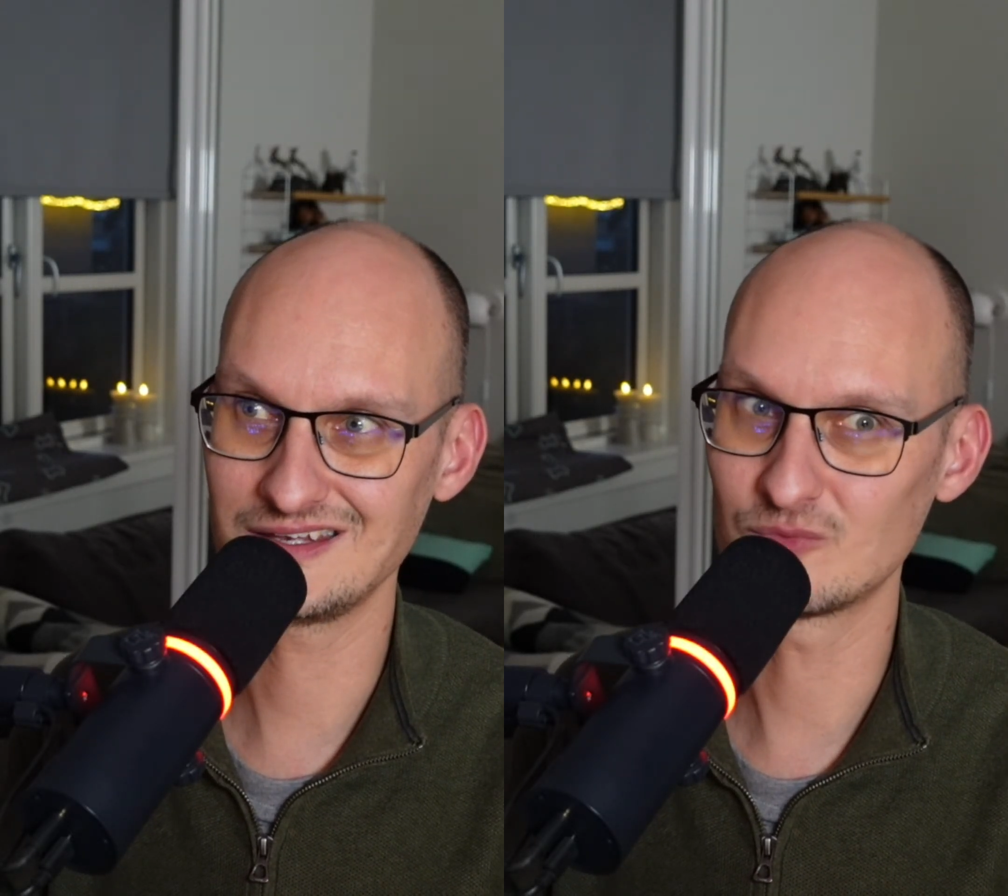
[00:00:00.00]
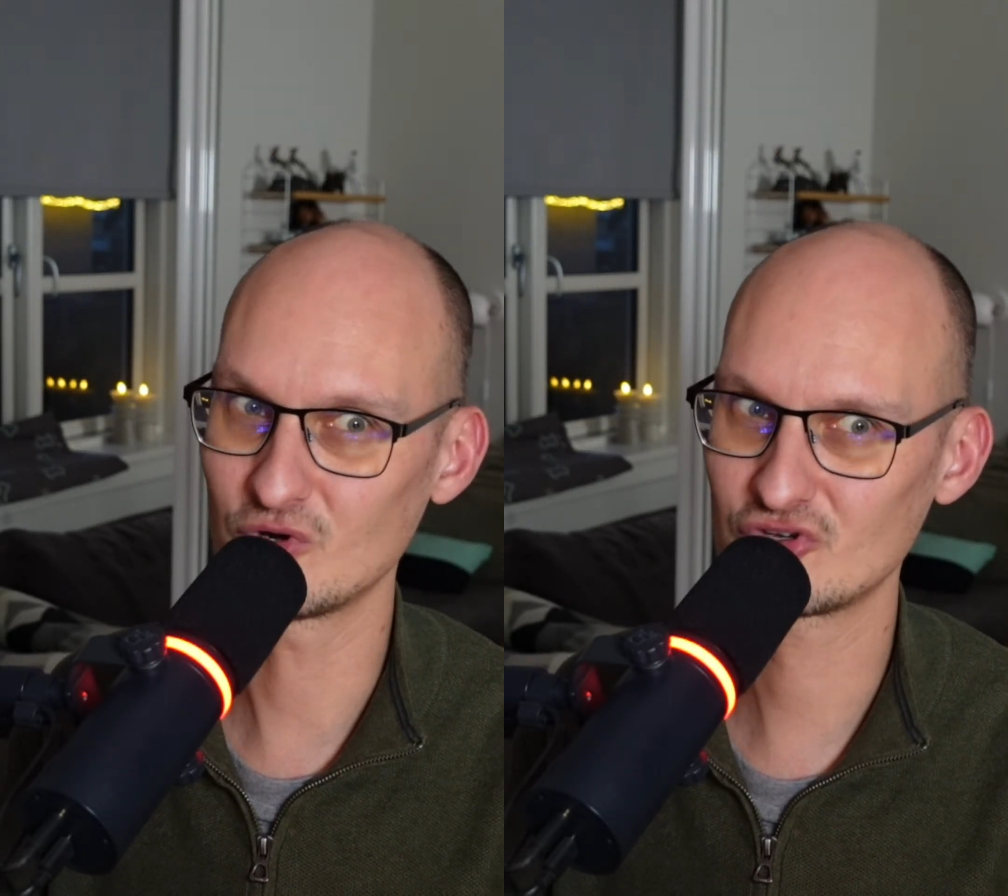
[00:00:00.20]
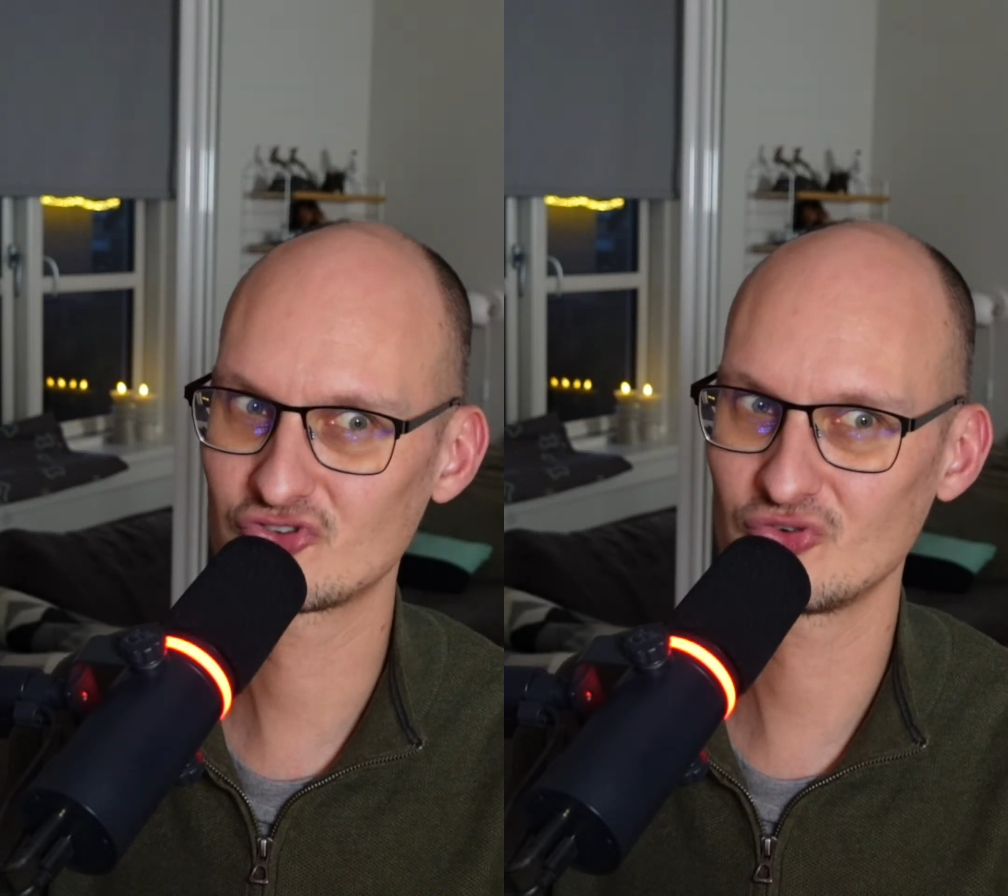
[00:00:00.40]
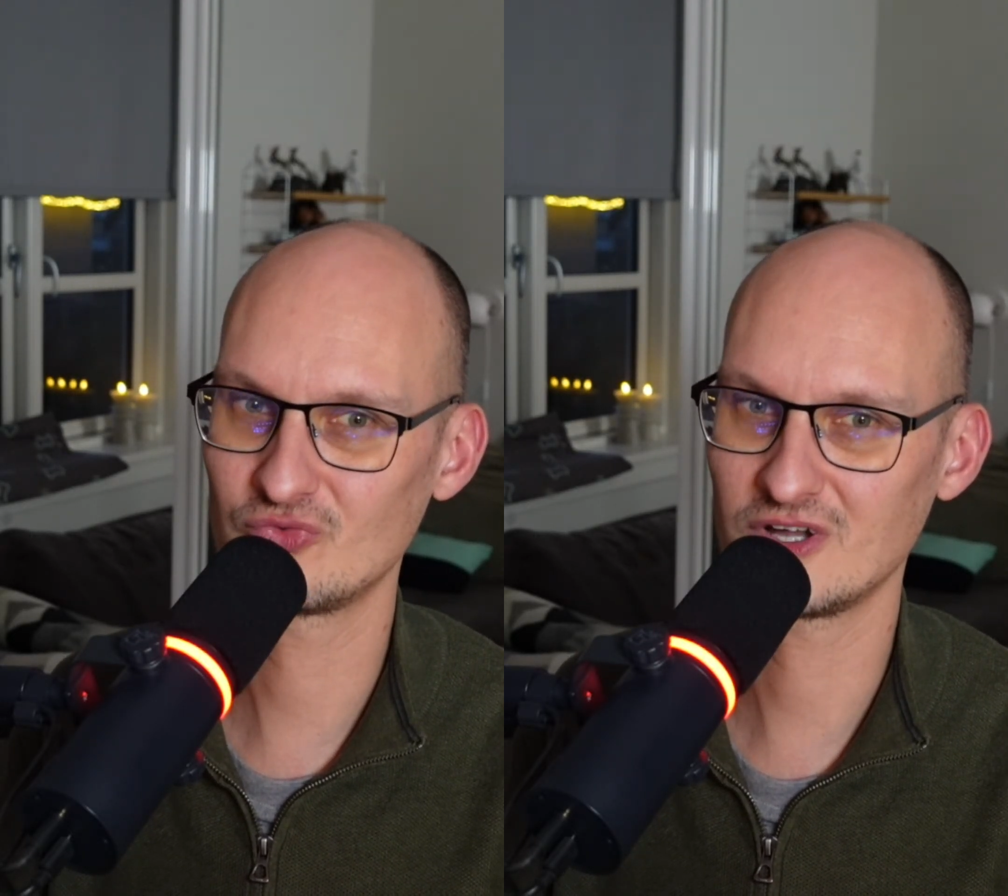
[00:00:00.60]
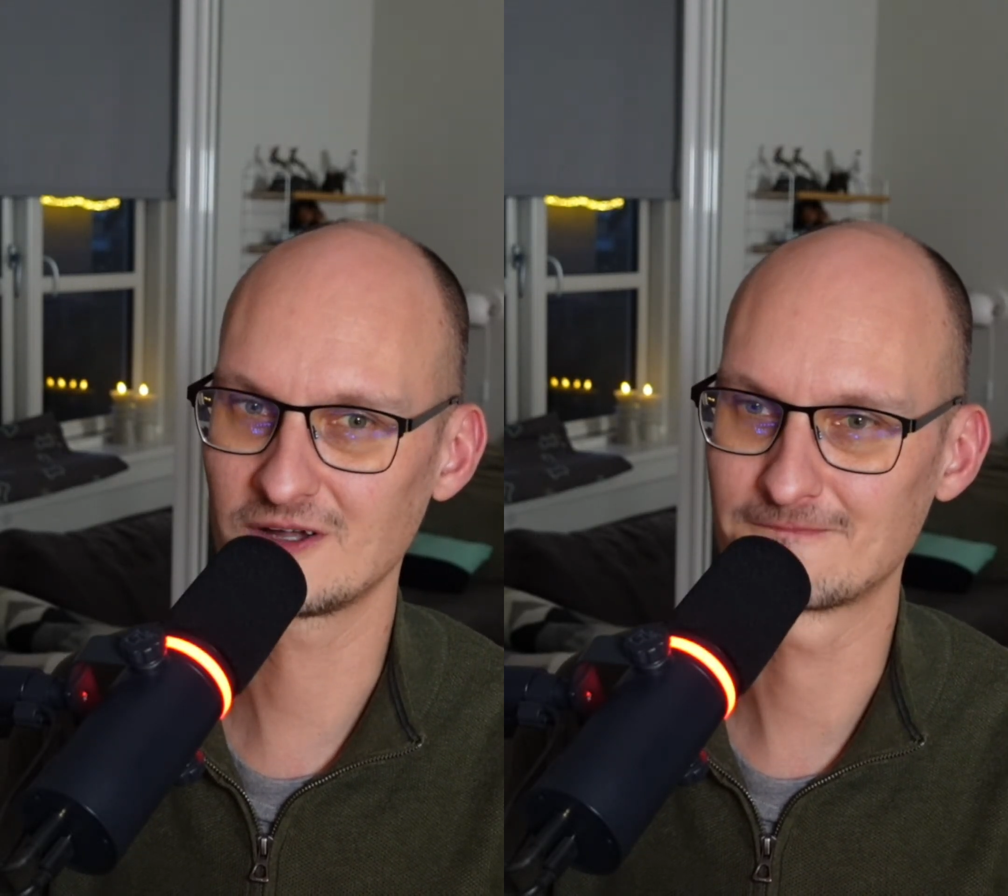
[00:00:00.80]
works so
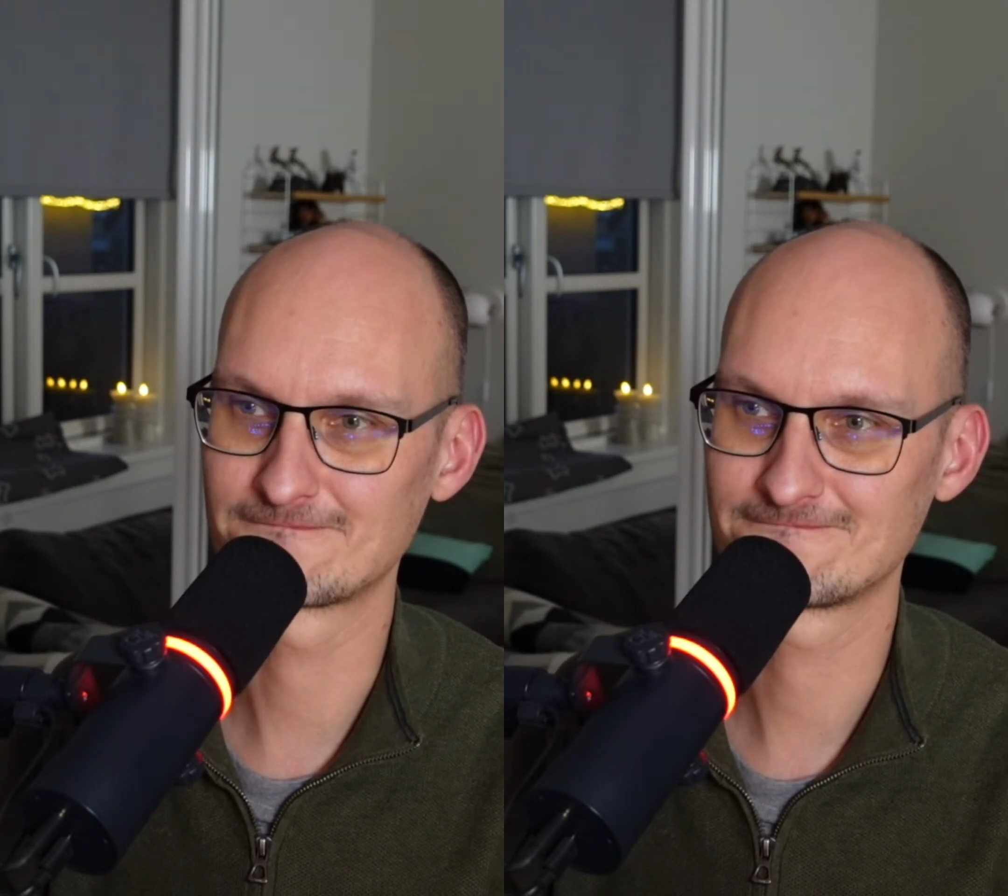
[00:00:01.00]
far.